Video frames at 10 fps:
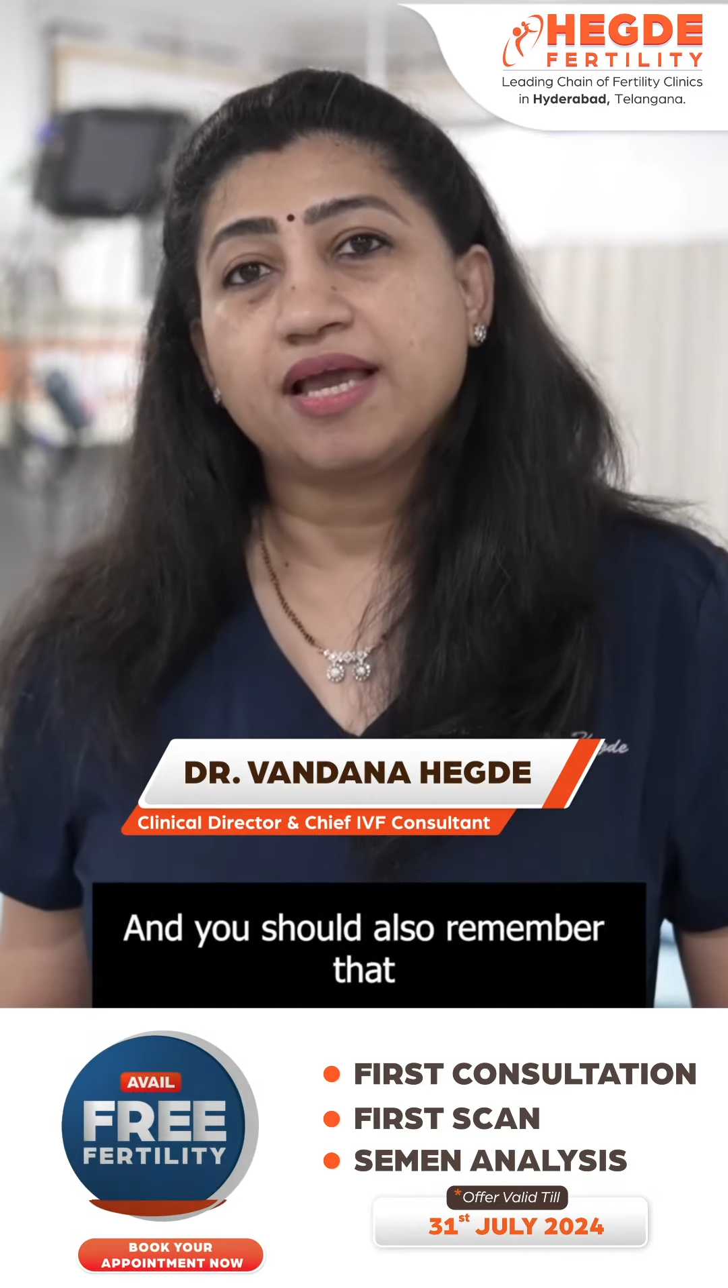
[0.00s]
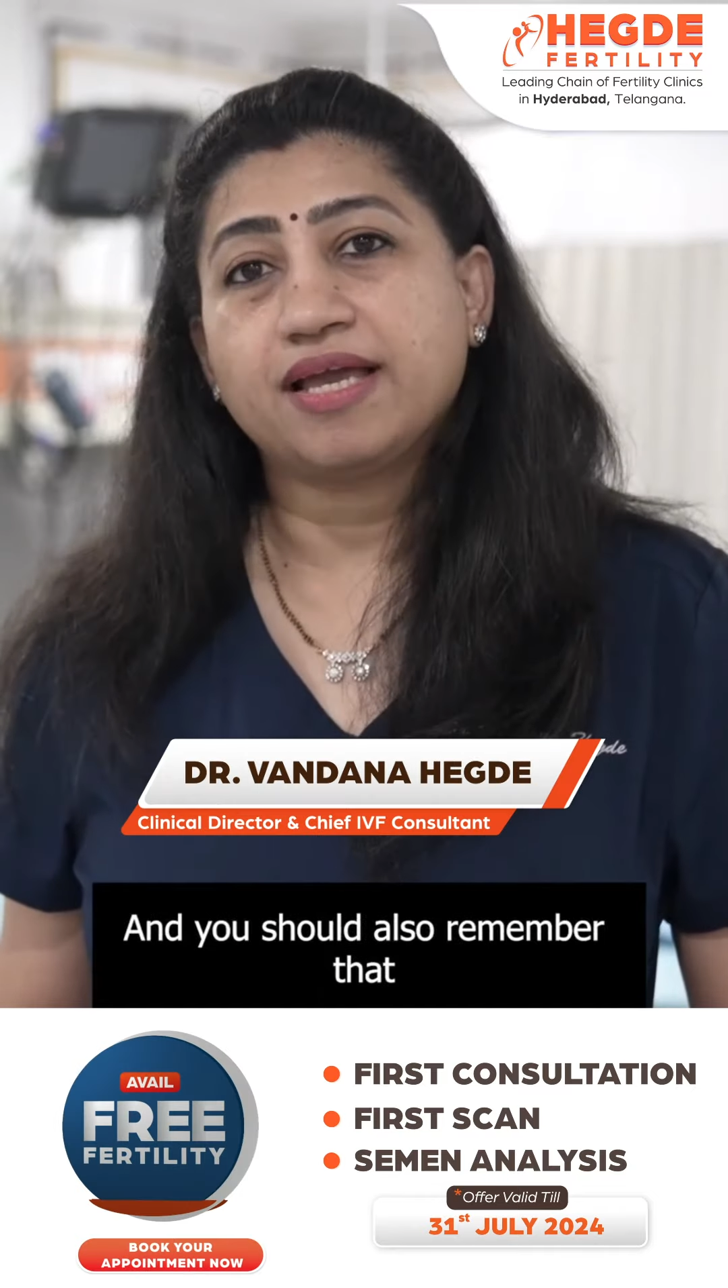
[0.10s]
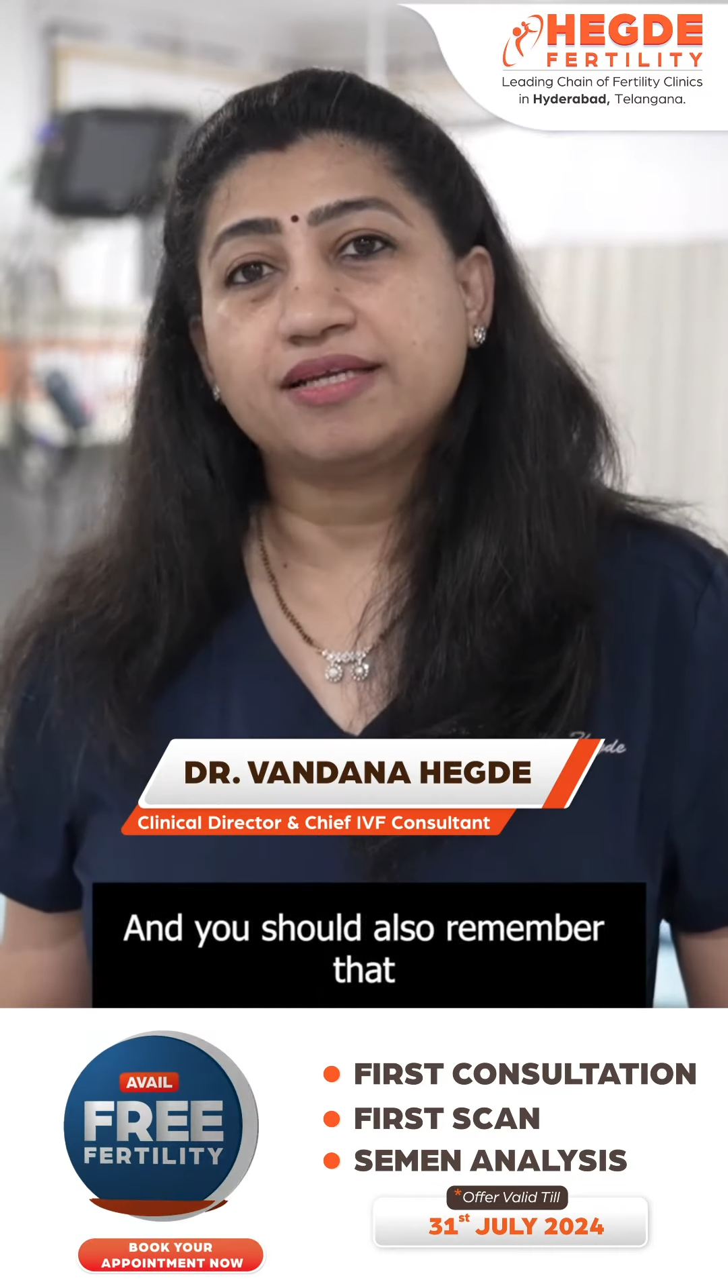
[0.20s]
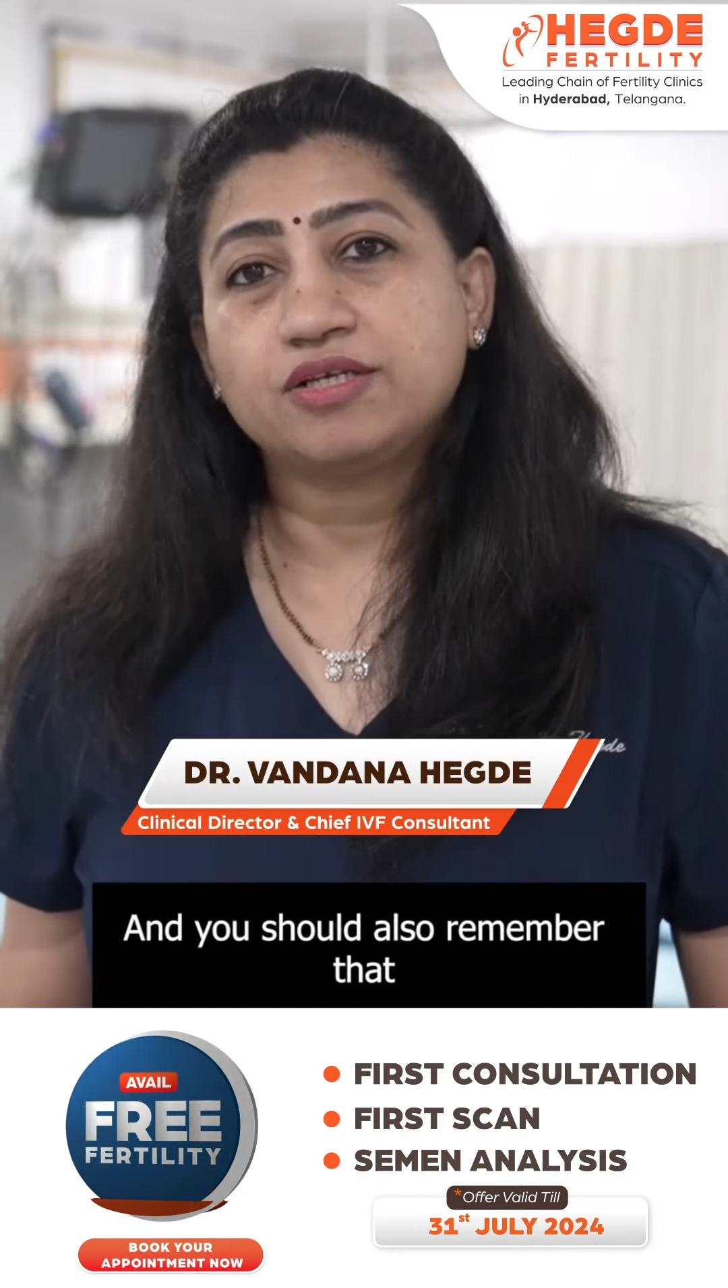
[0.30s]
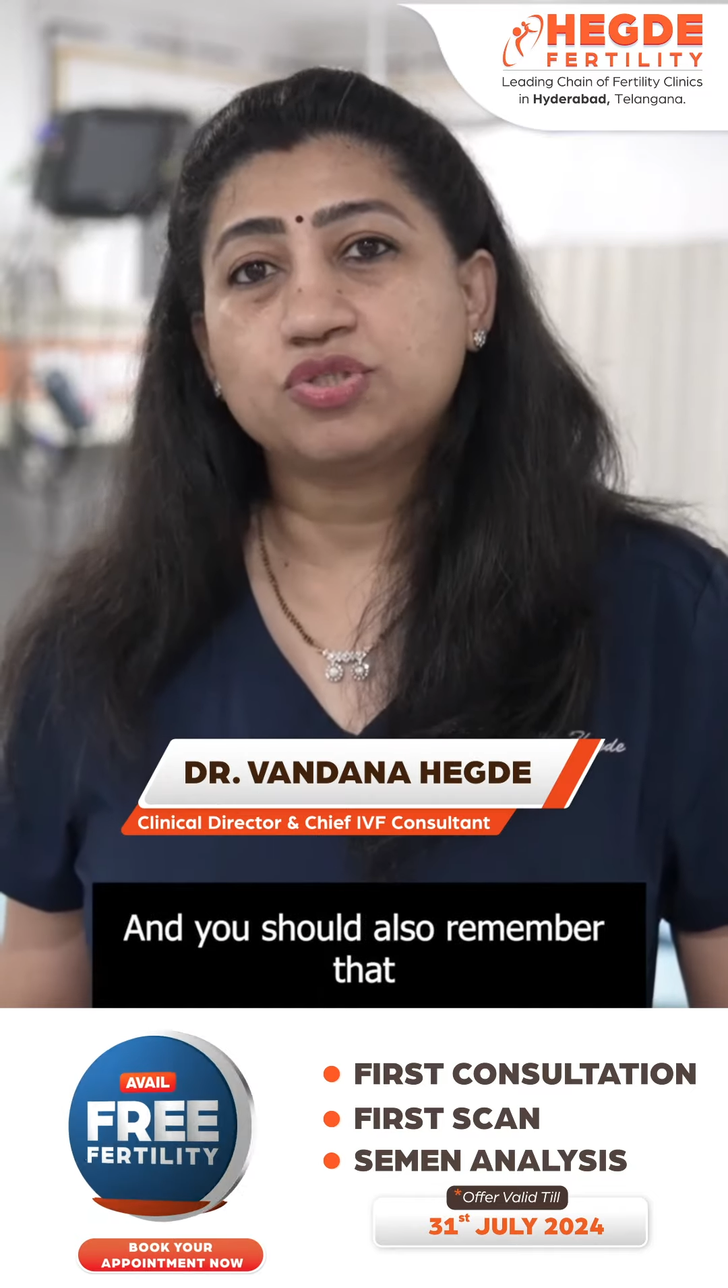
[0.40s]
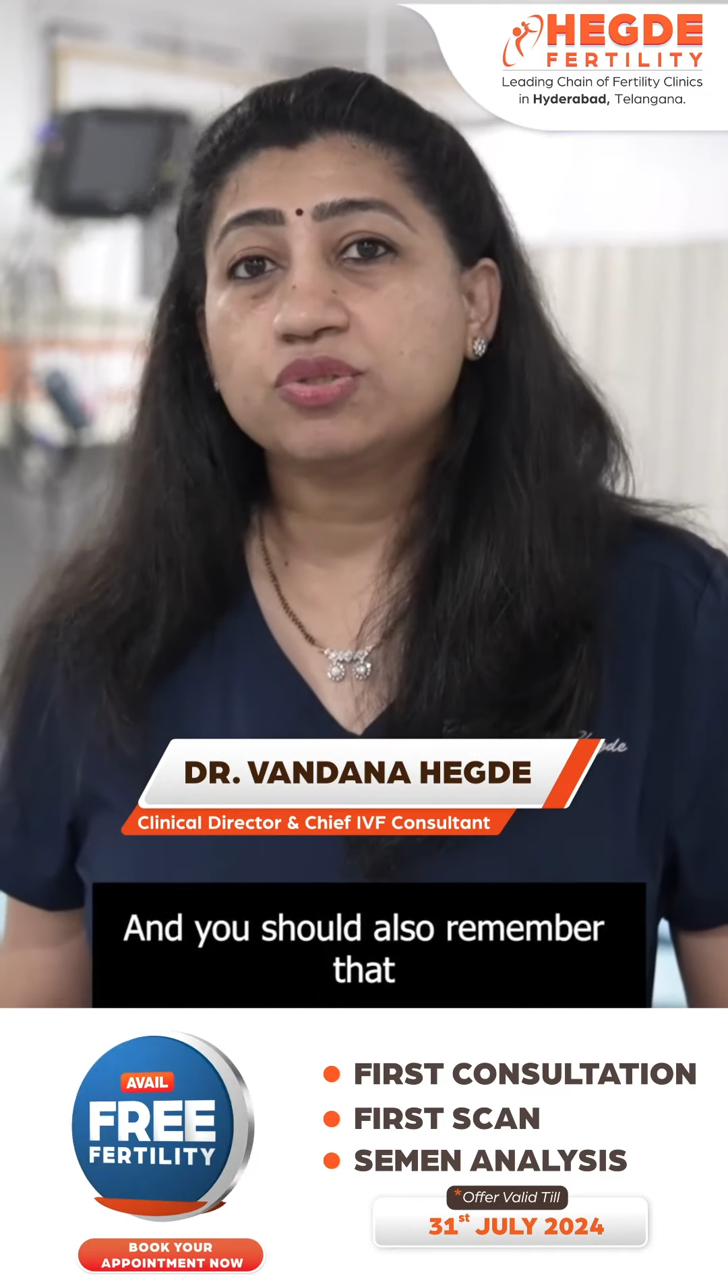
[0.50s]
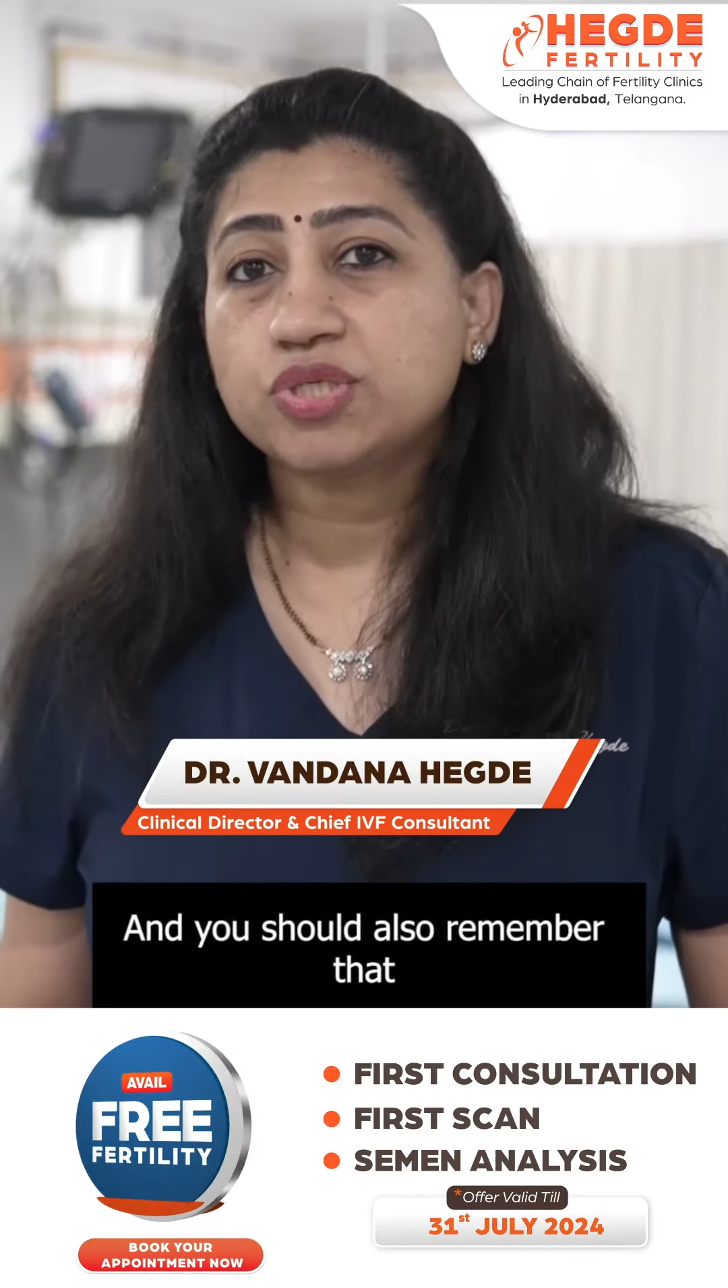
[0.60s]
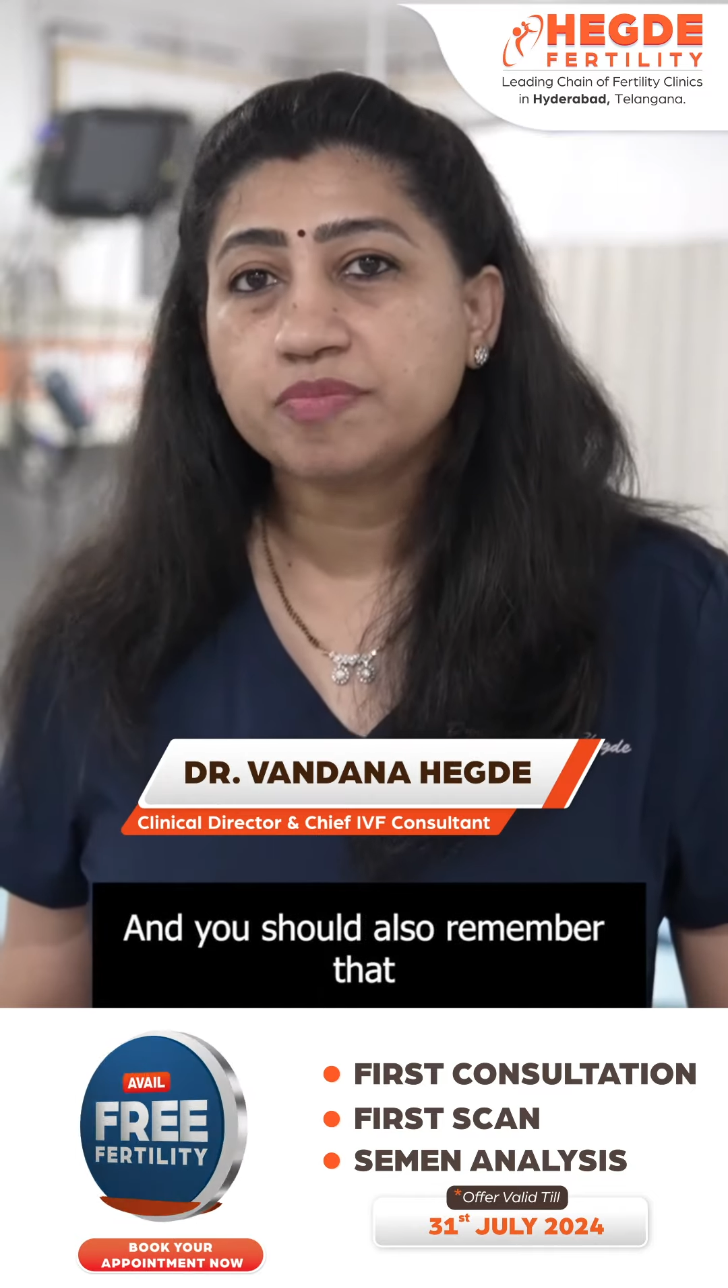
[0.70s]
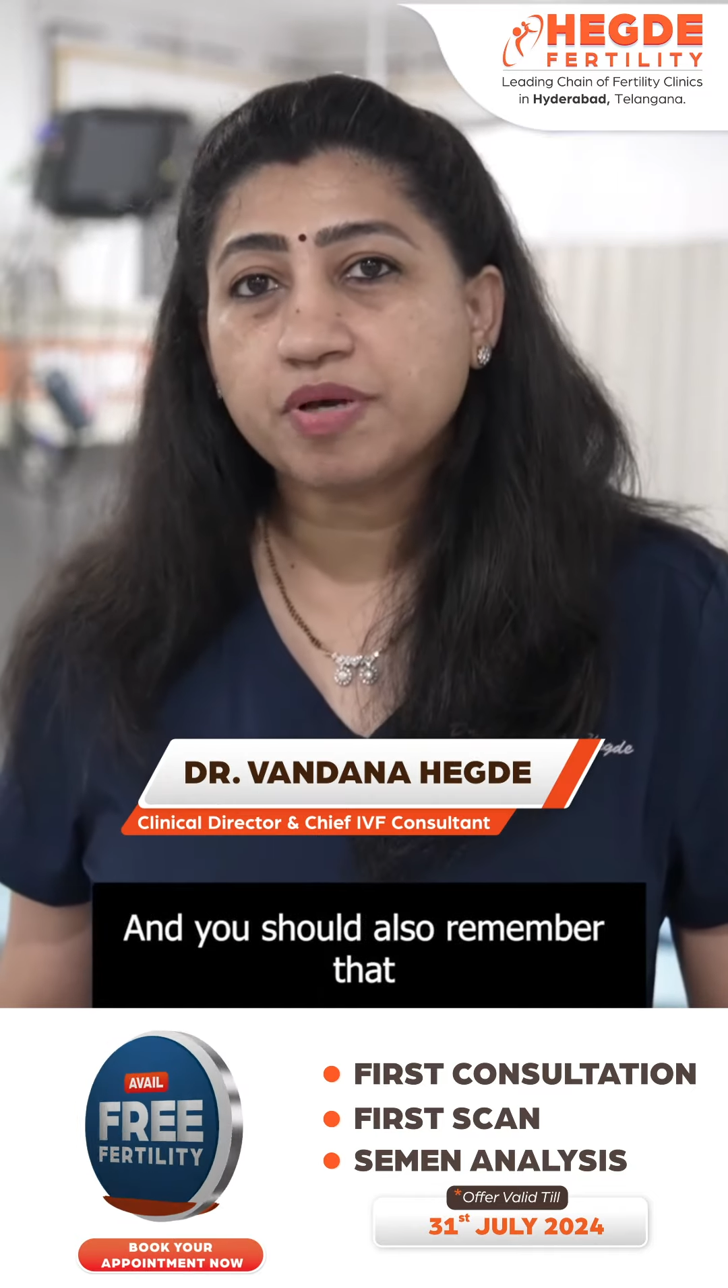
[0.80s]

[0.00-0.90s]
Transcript: And you should also